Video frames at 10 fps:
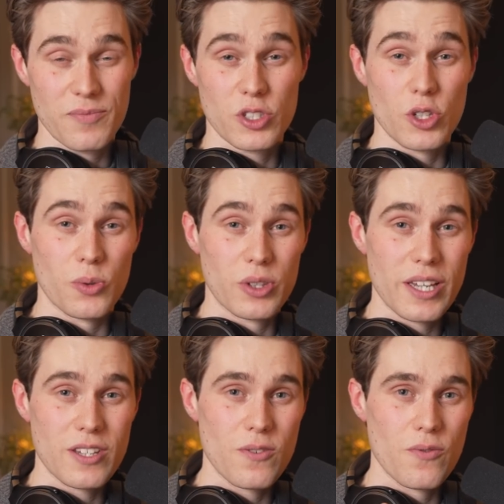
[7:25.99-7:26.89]
So
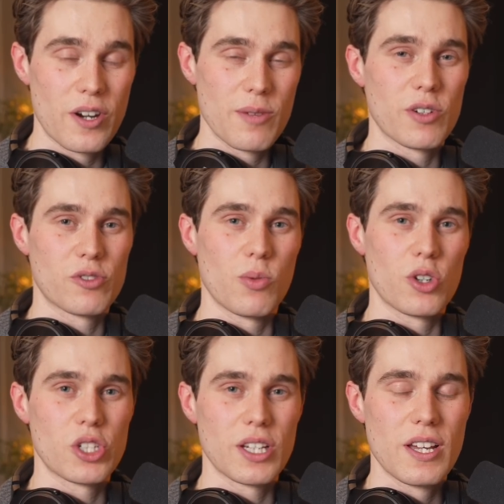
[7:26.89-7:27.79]
thank you very much for
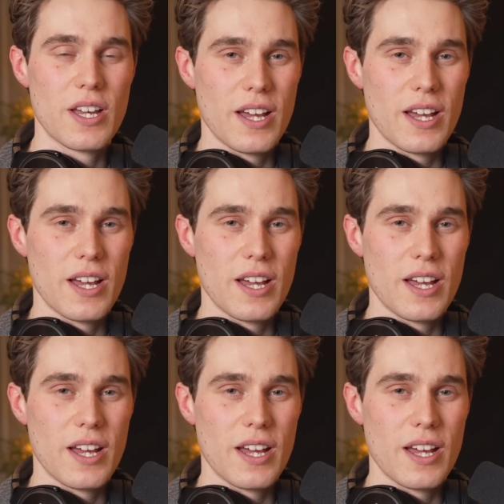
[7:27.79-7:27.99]
watching.